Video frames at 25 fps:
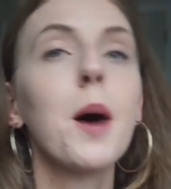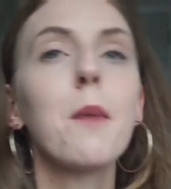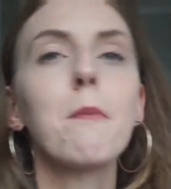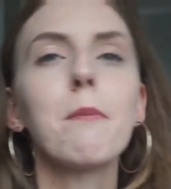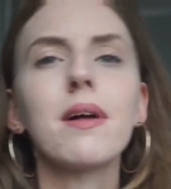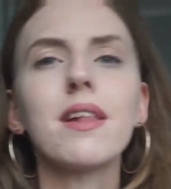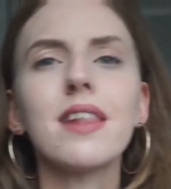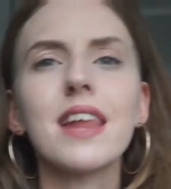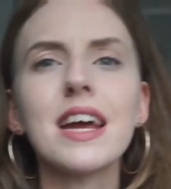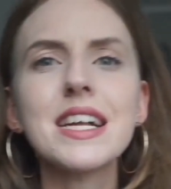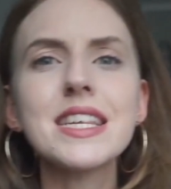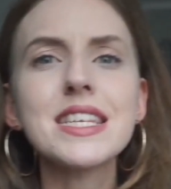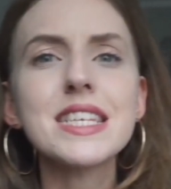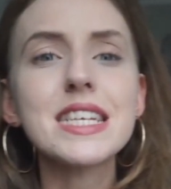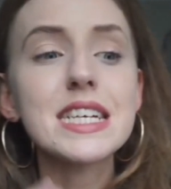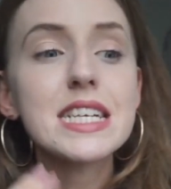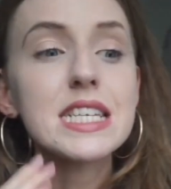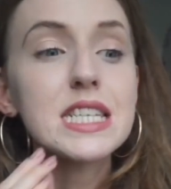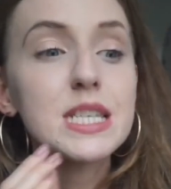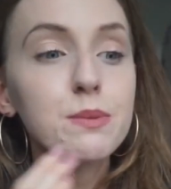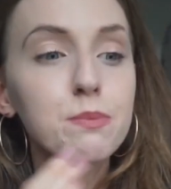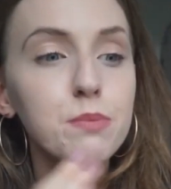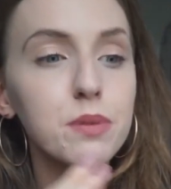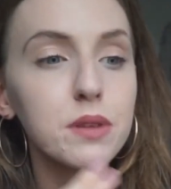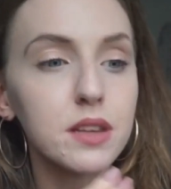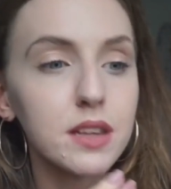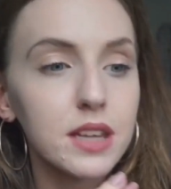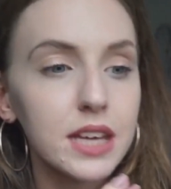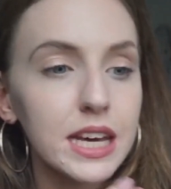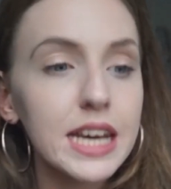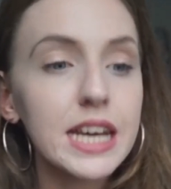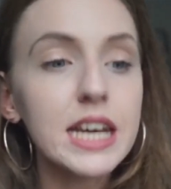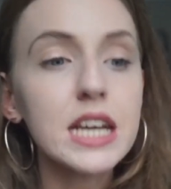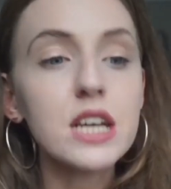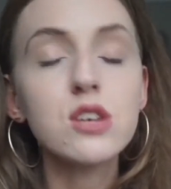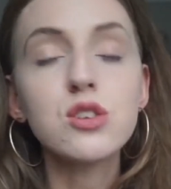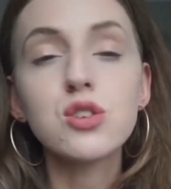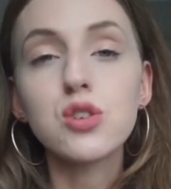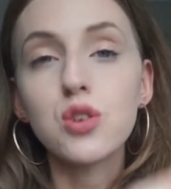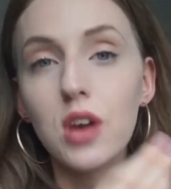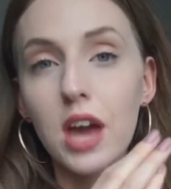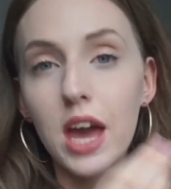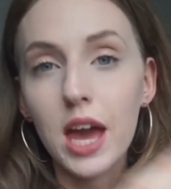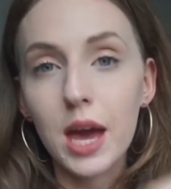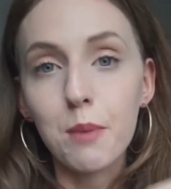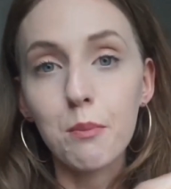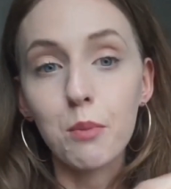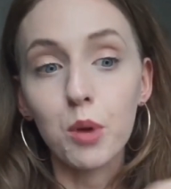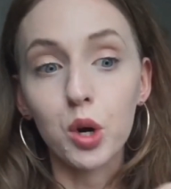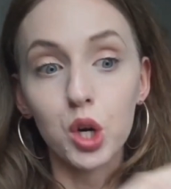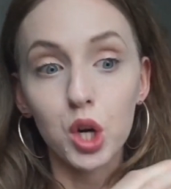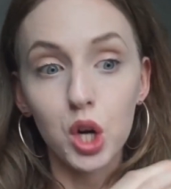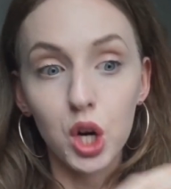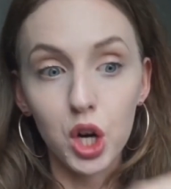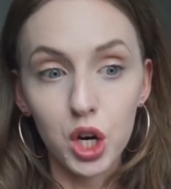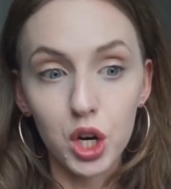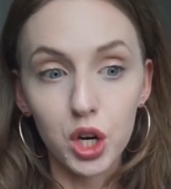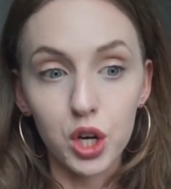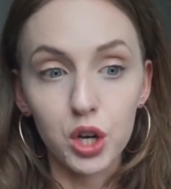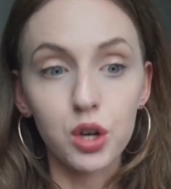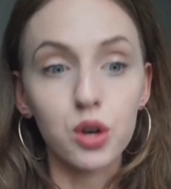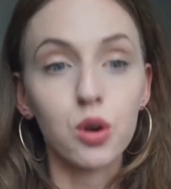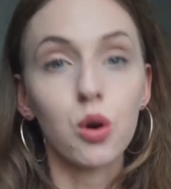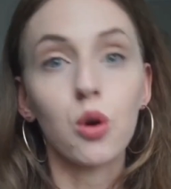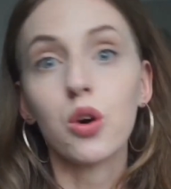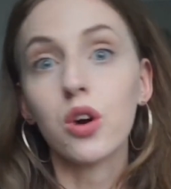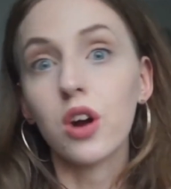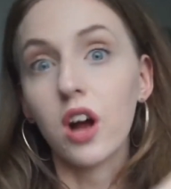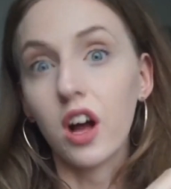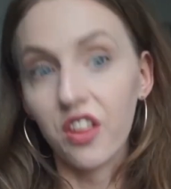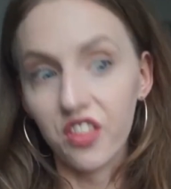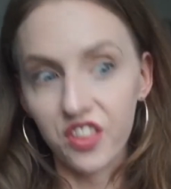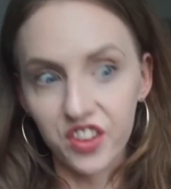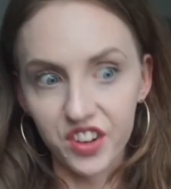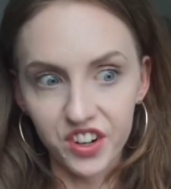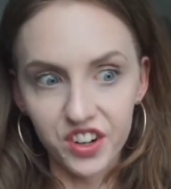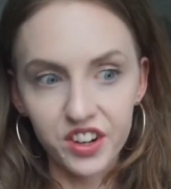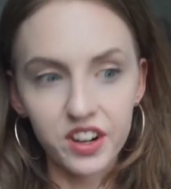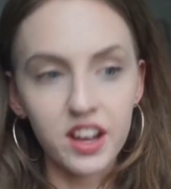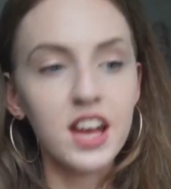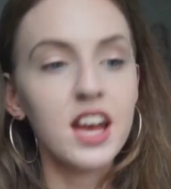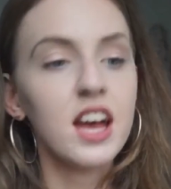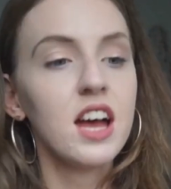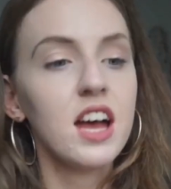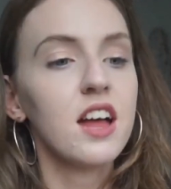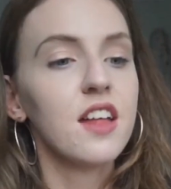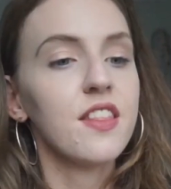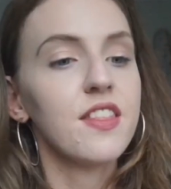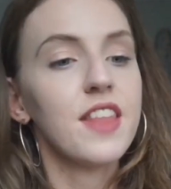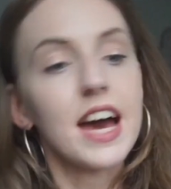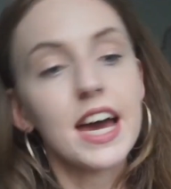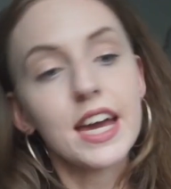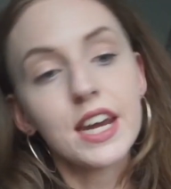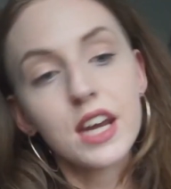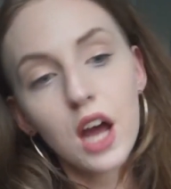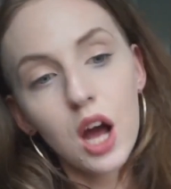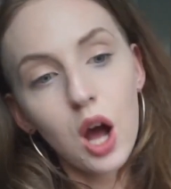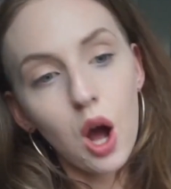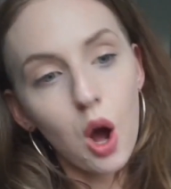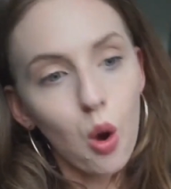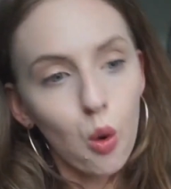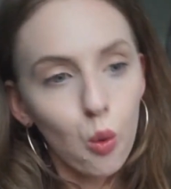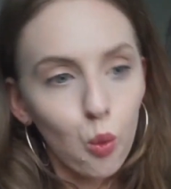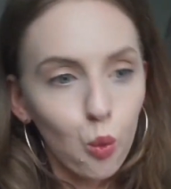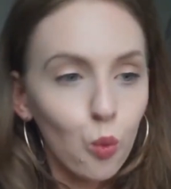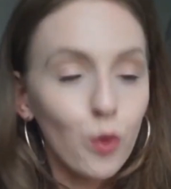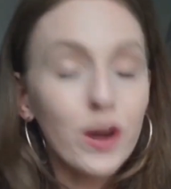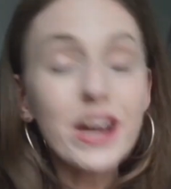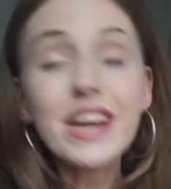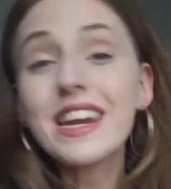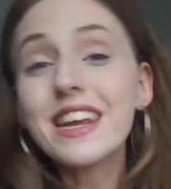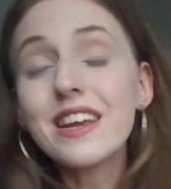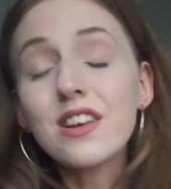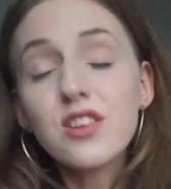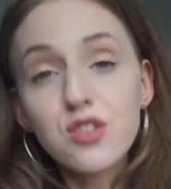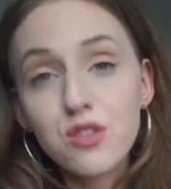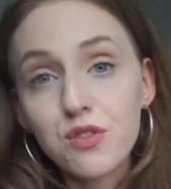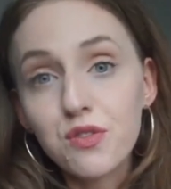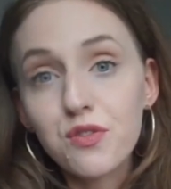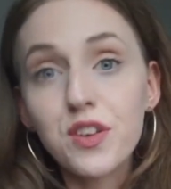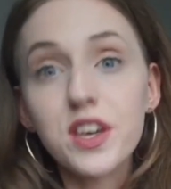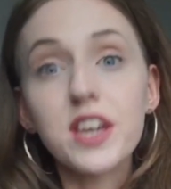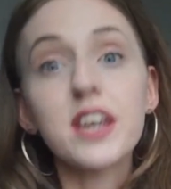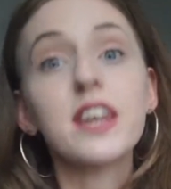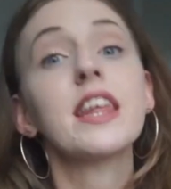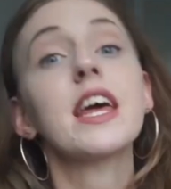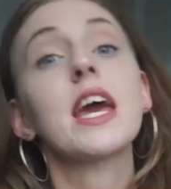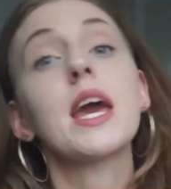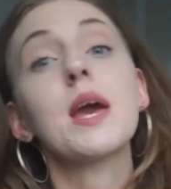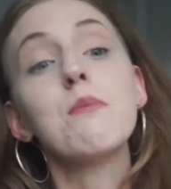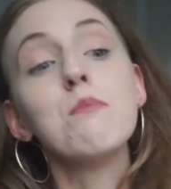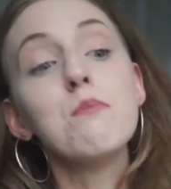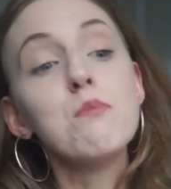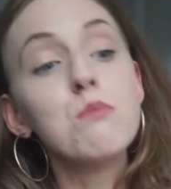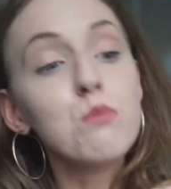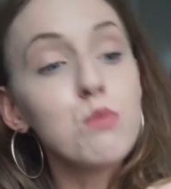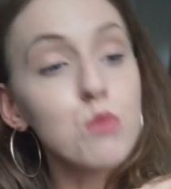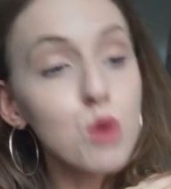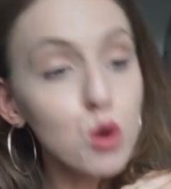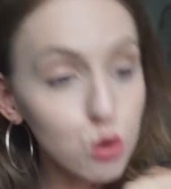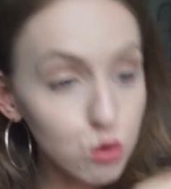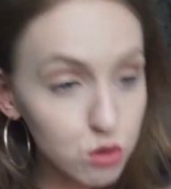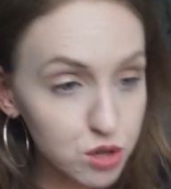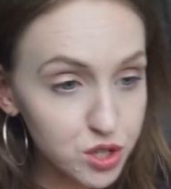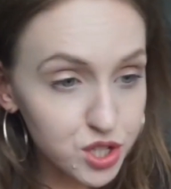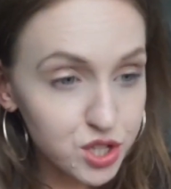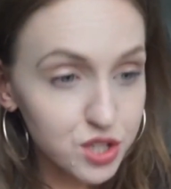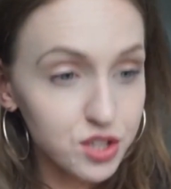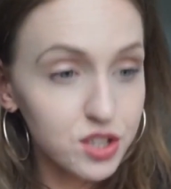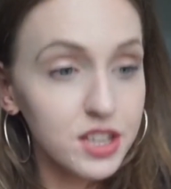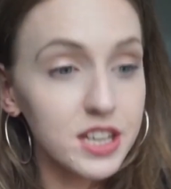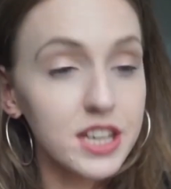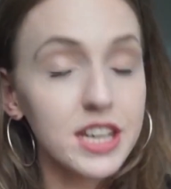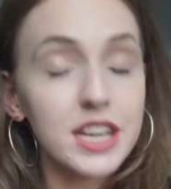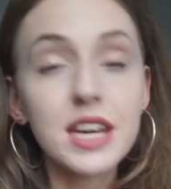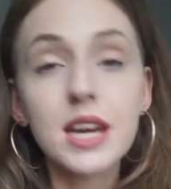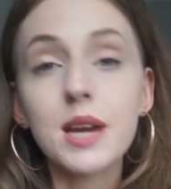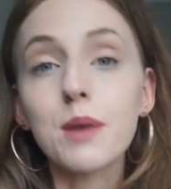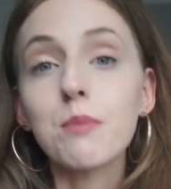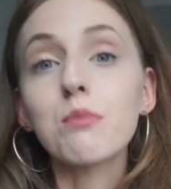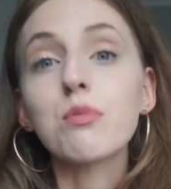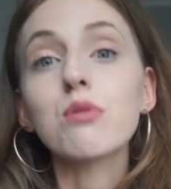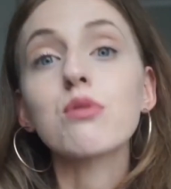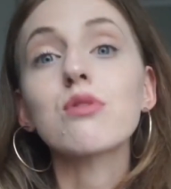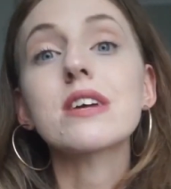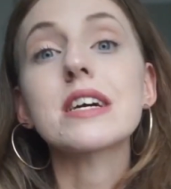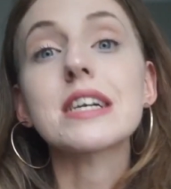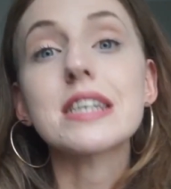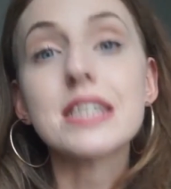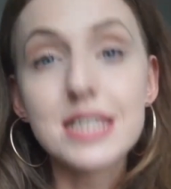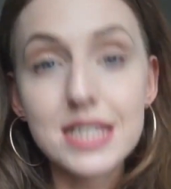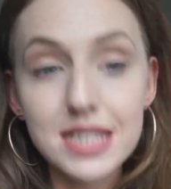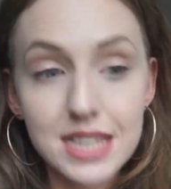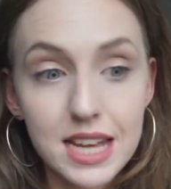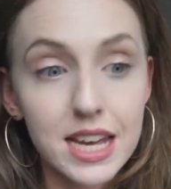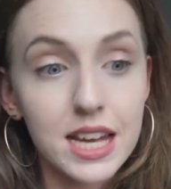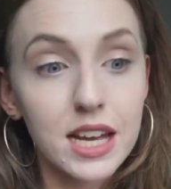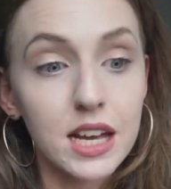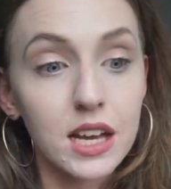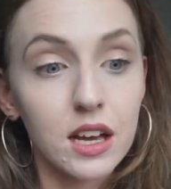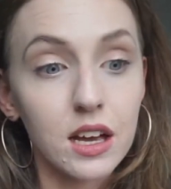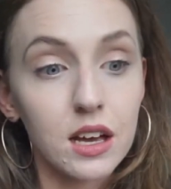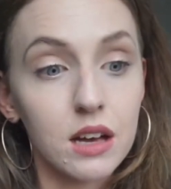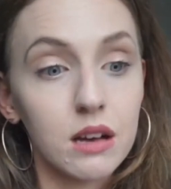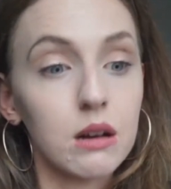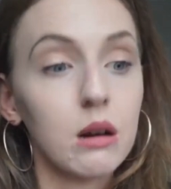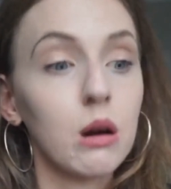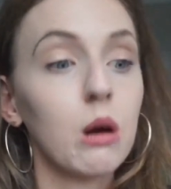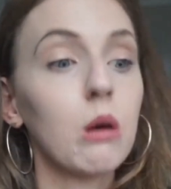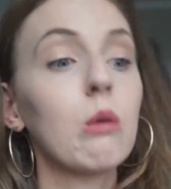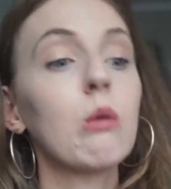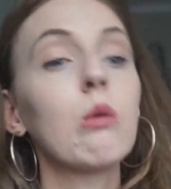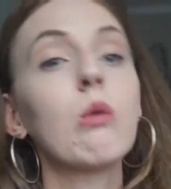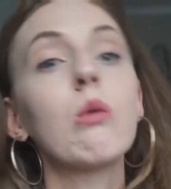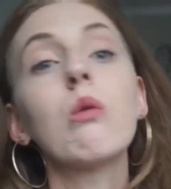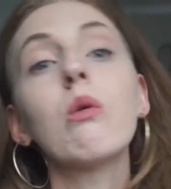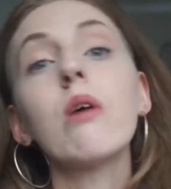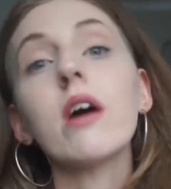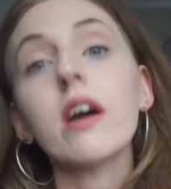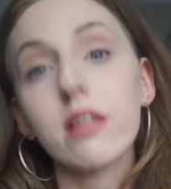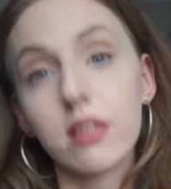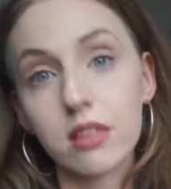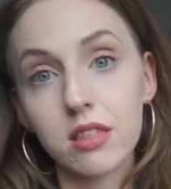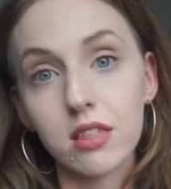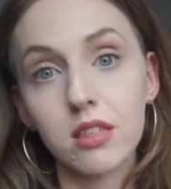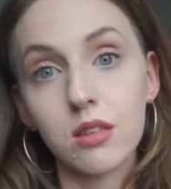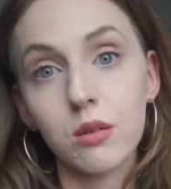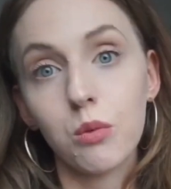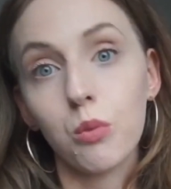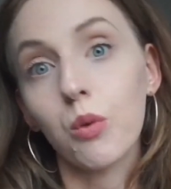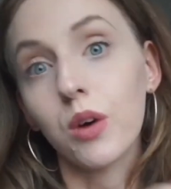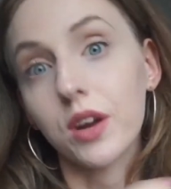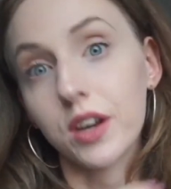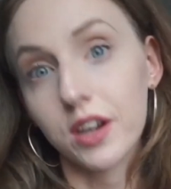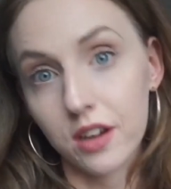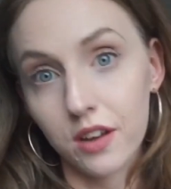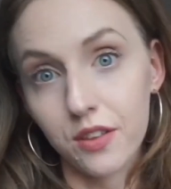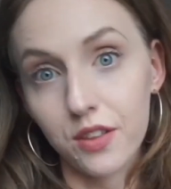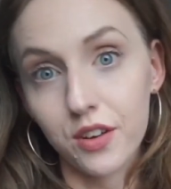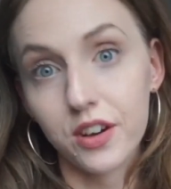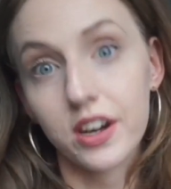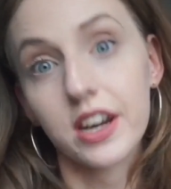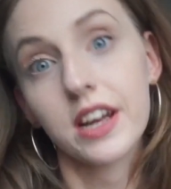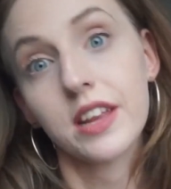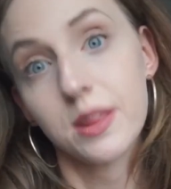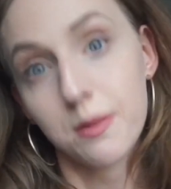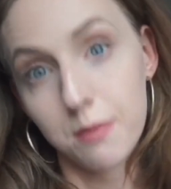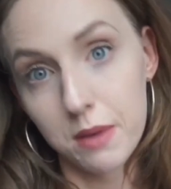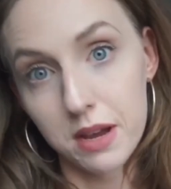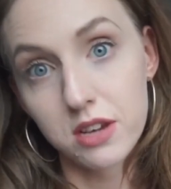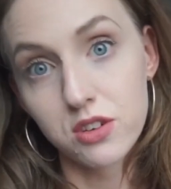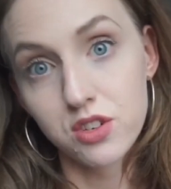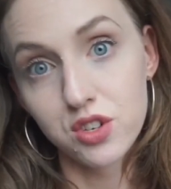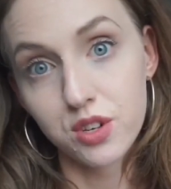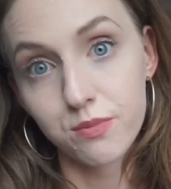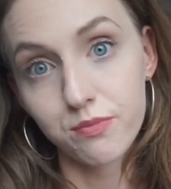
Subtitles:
but let's explain to him or her or other that we need to feel emotionally embracing with one another in the bedroom.